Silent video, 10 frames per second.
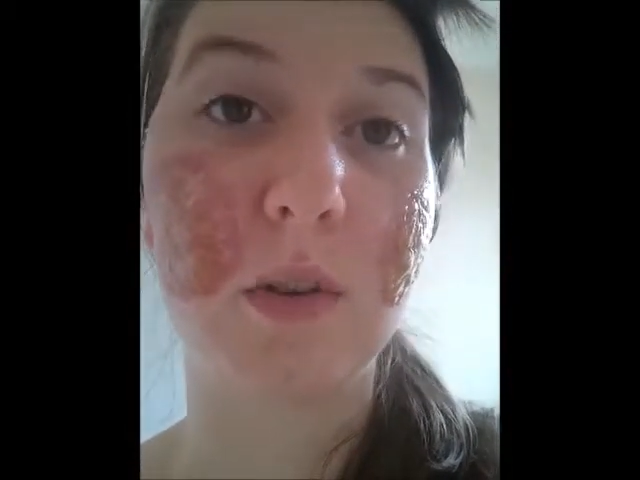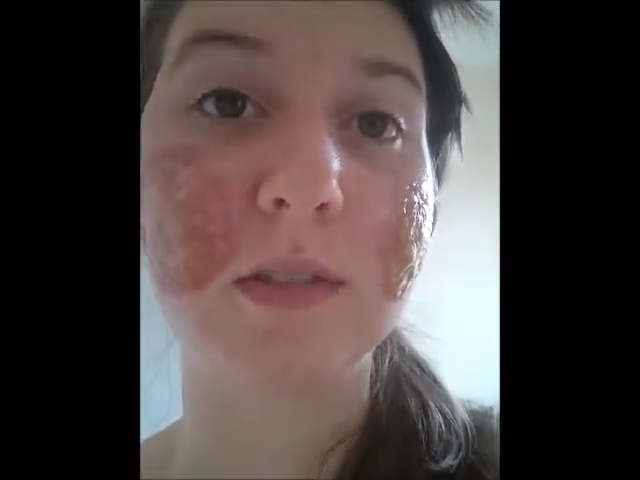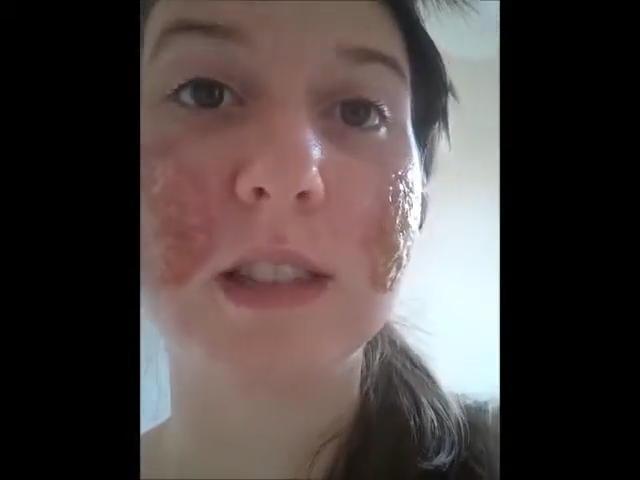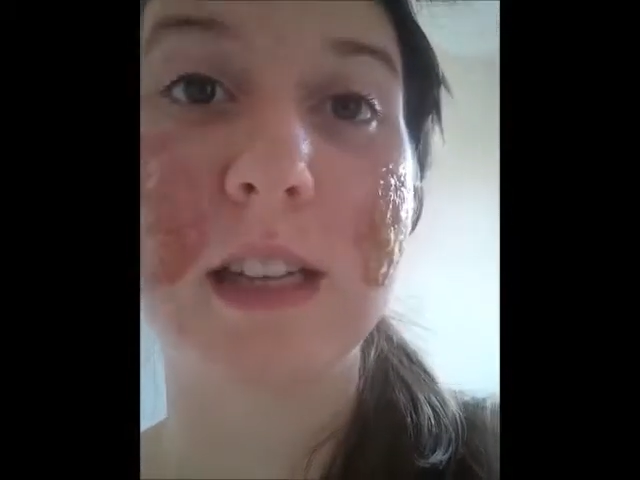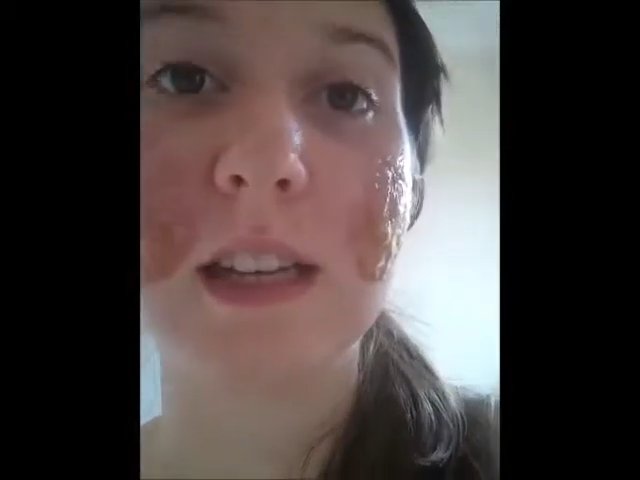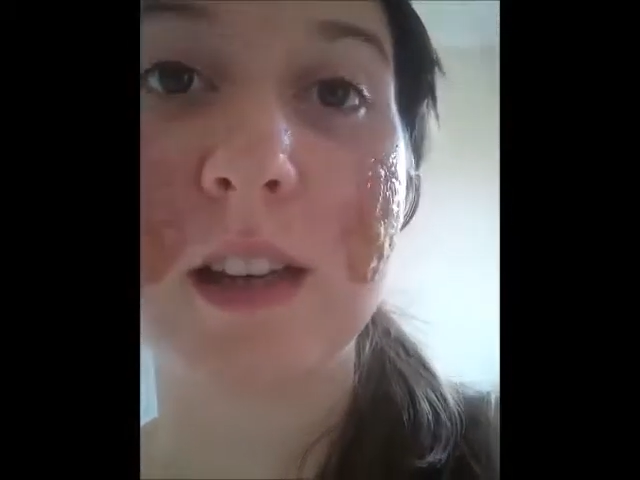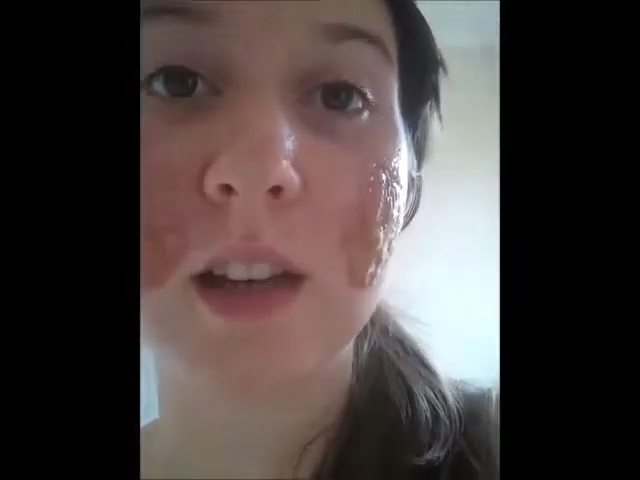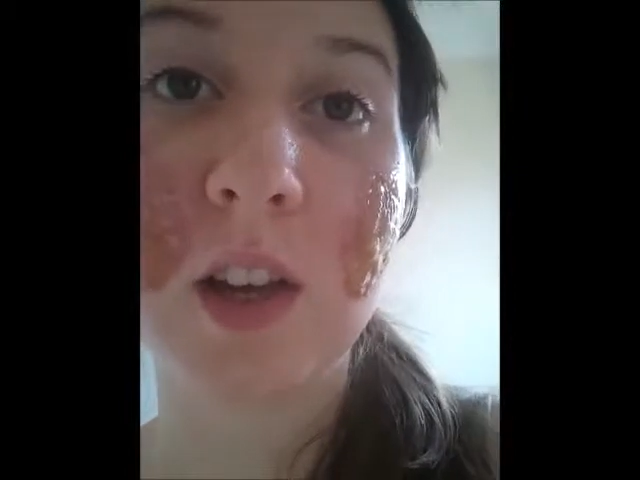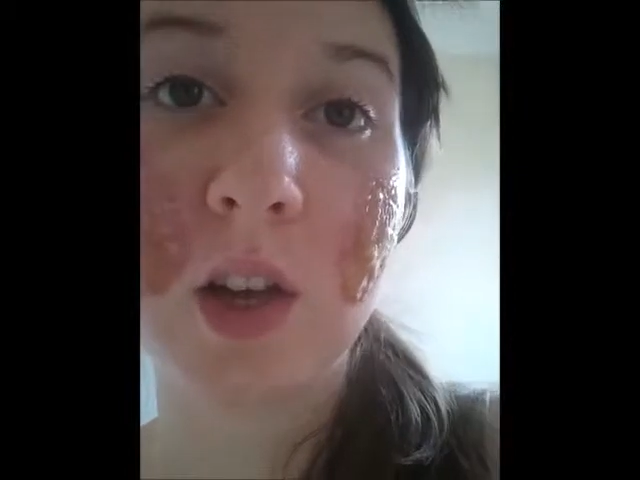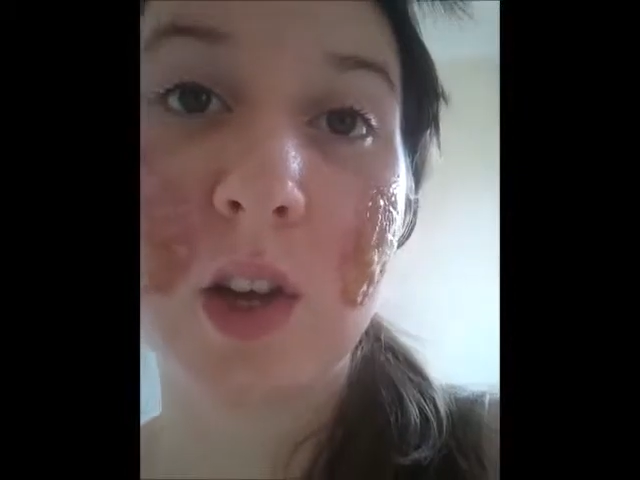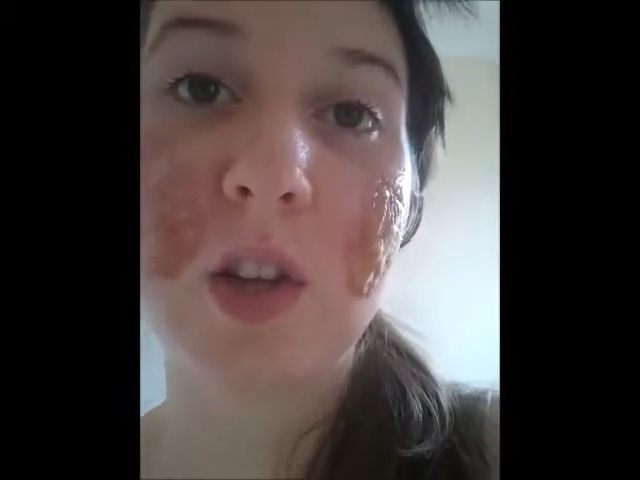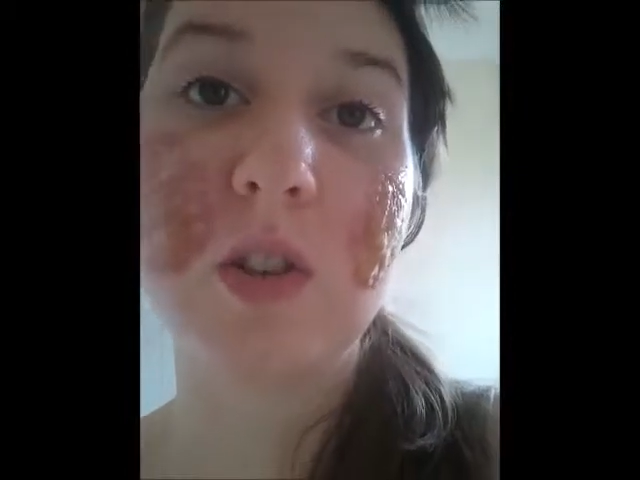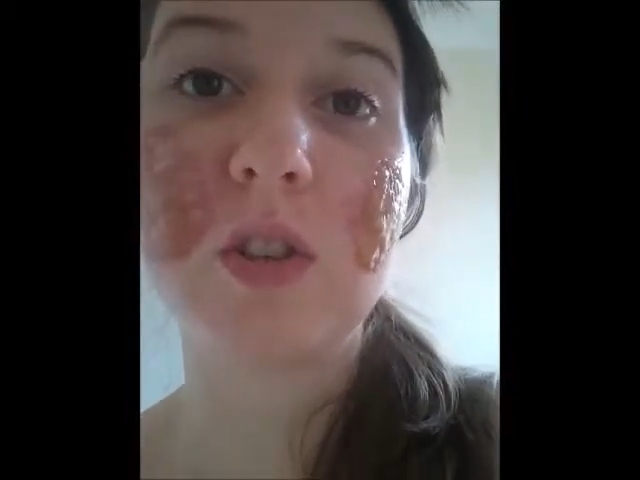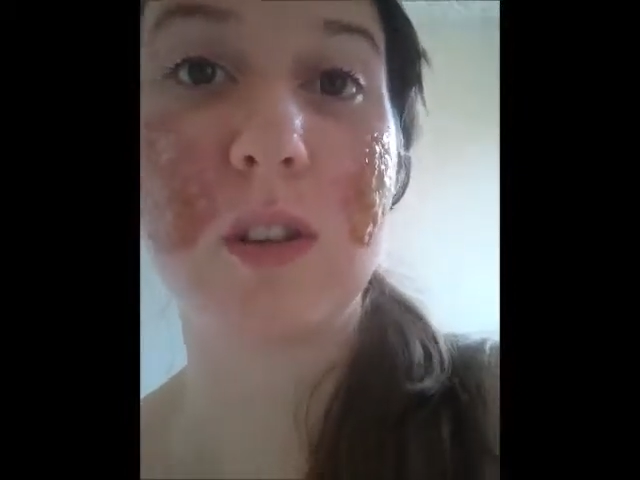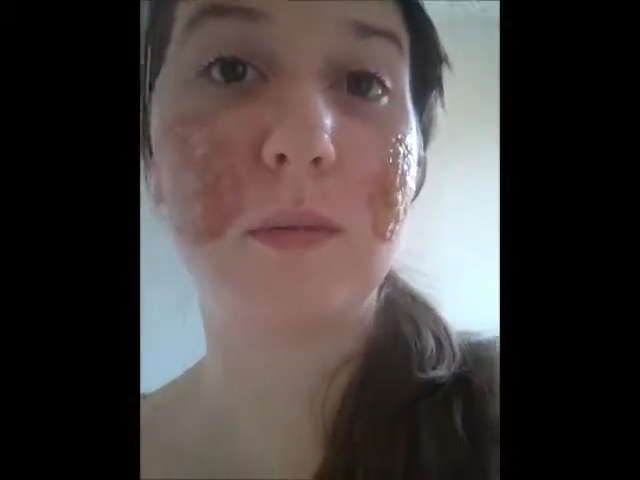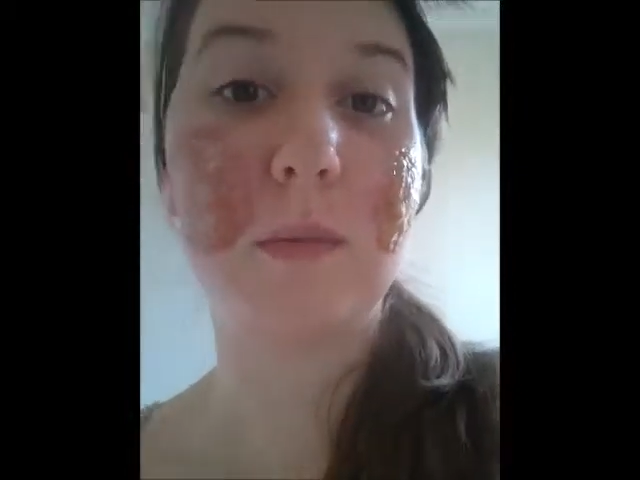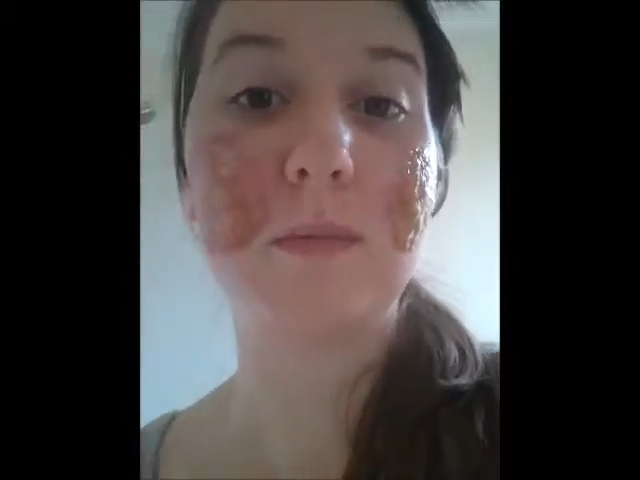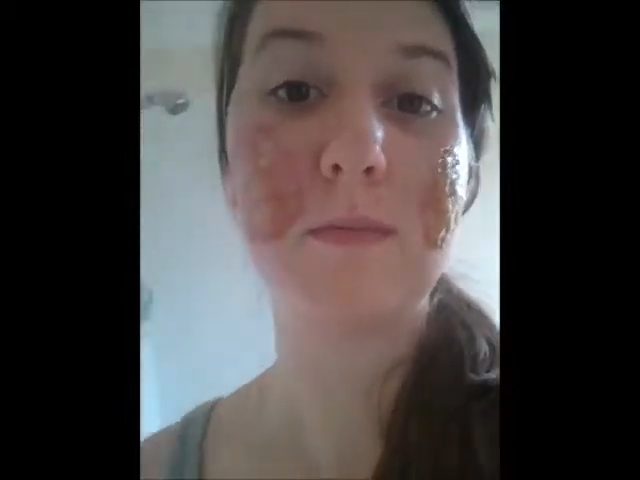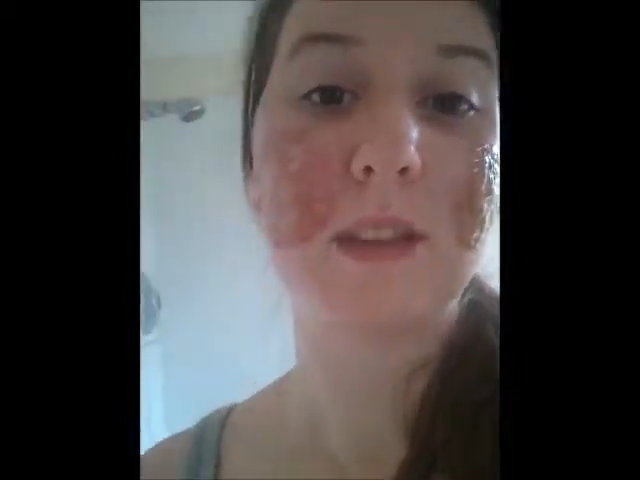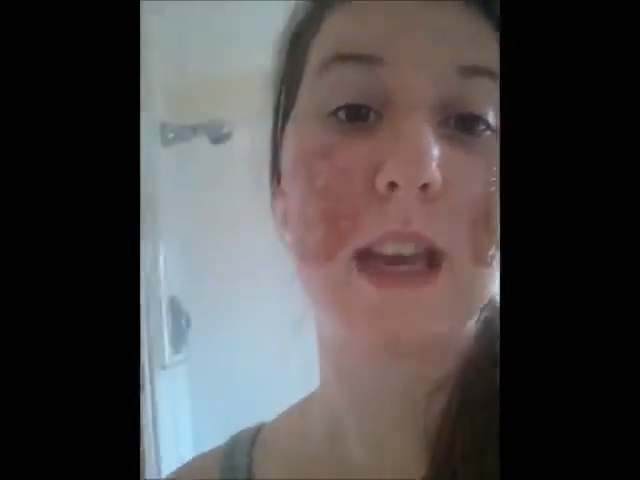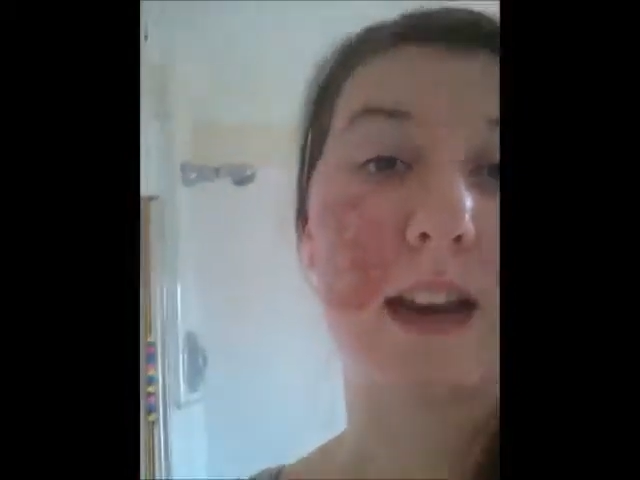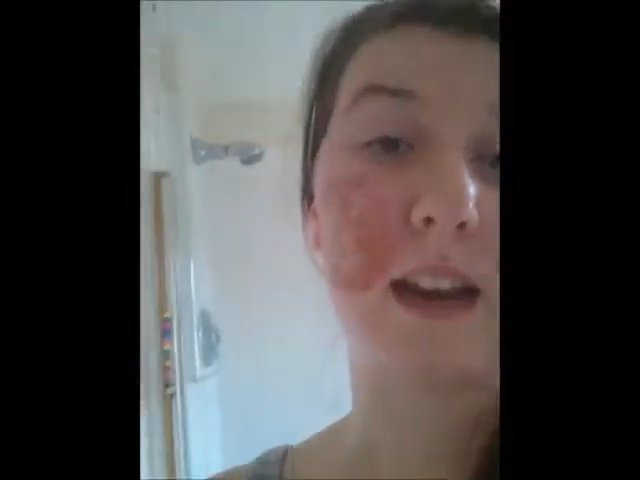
obviously don't get